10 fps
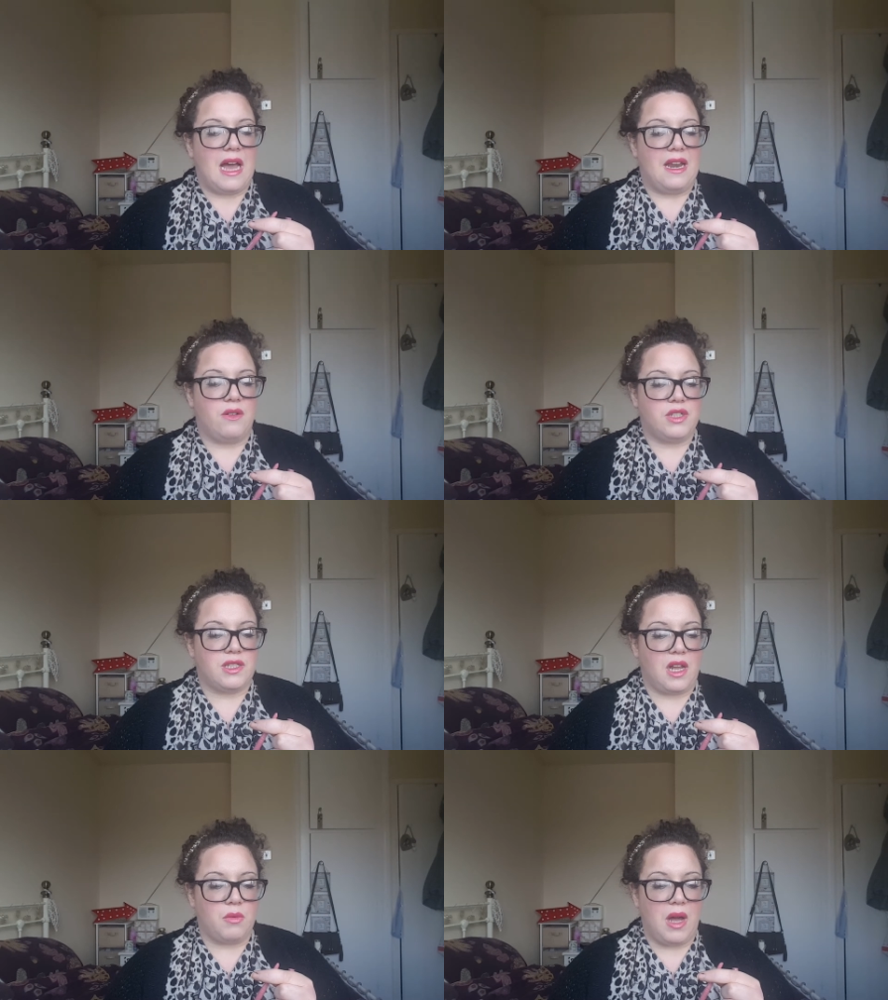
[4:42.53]
and I was
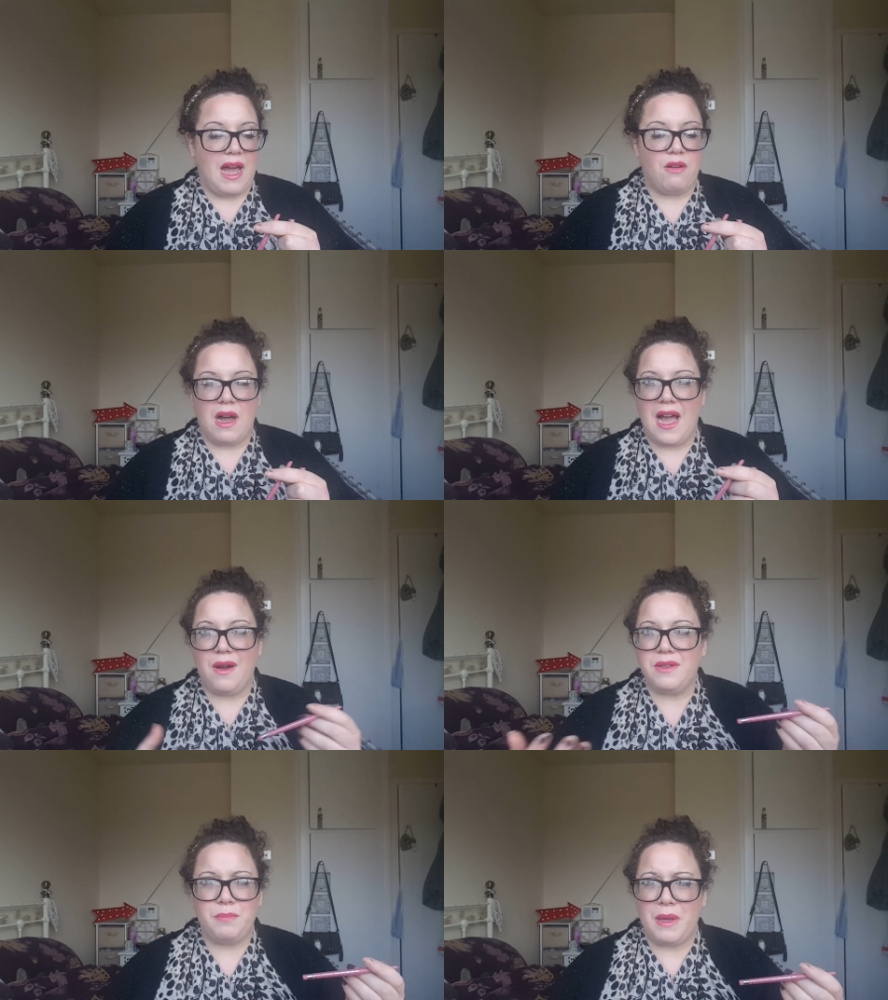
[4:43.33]
just like, well,
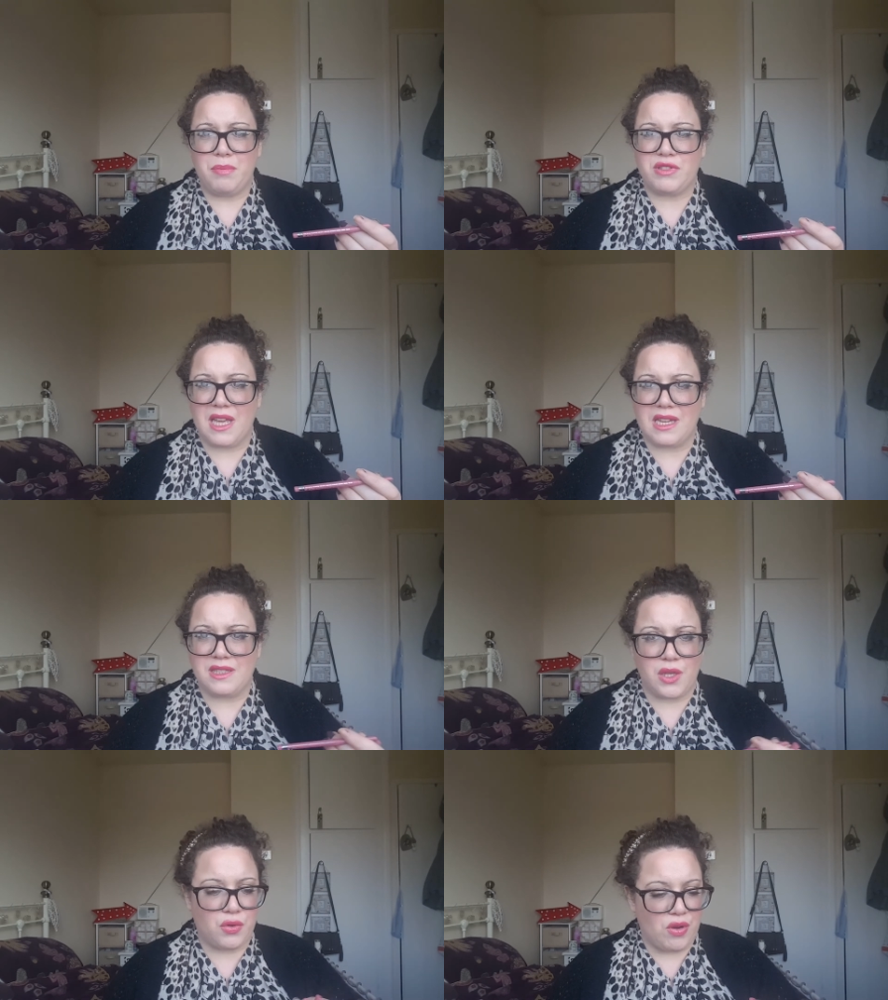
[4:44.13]
how are people saying
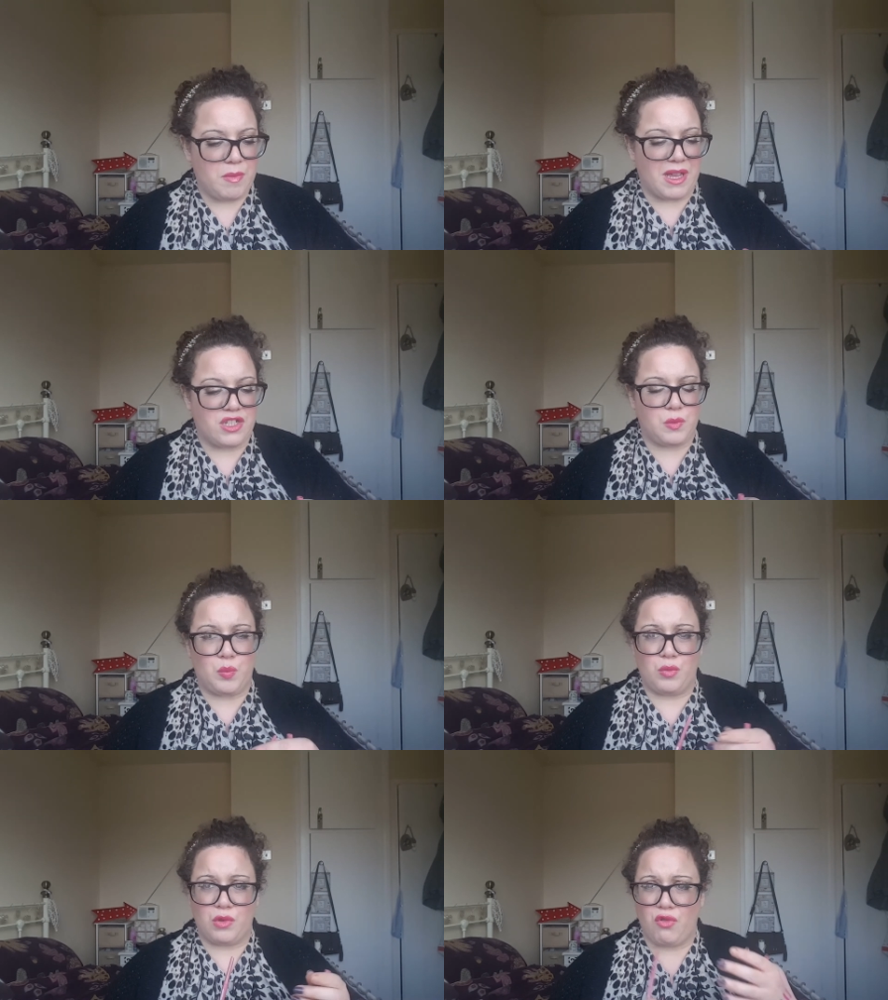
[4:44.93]
it's so creamy? It just
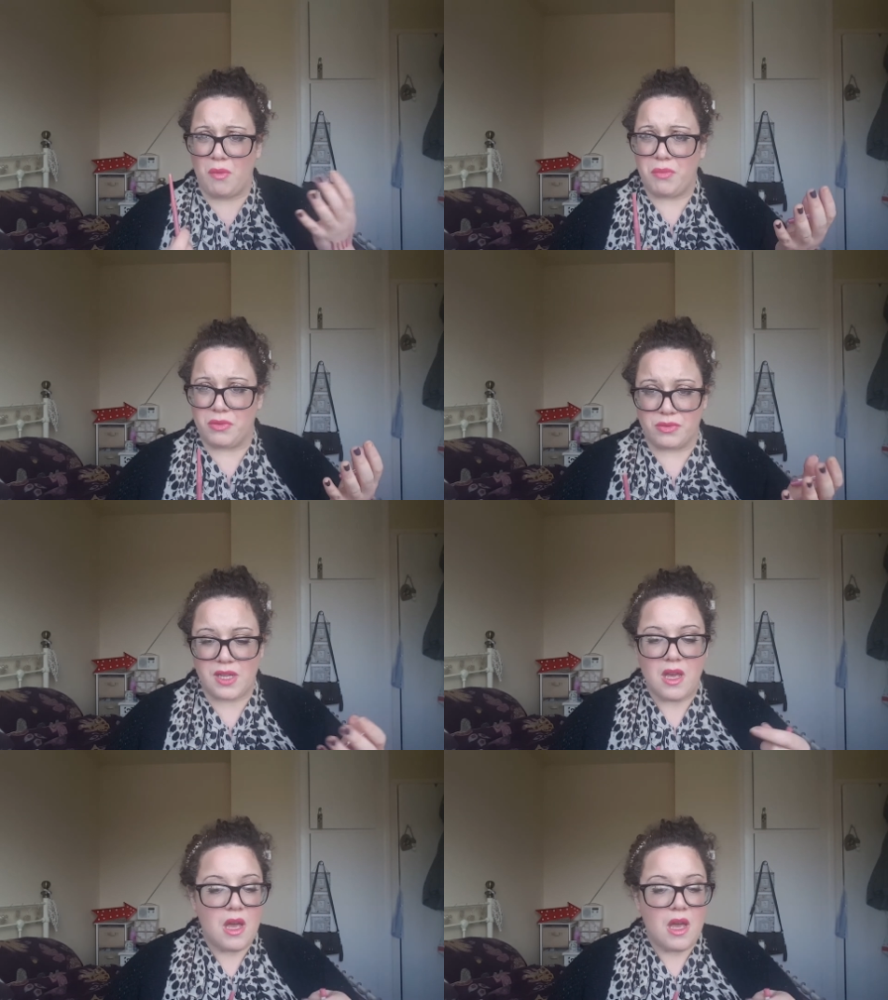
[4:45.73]
crumbles.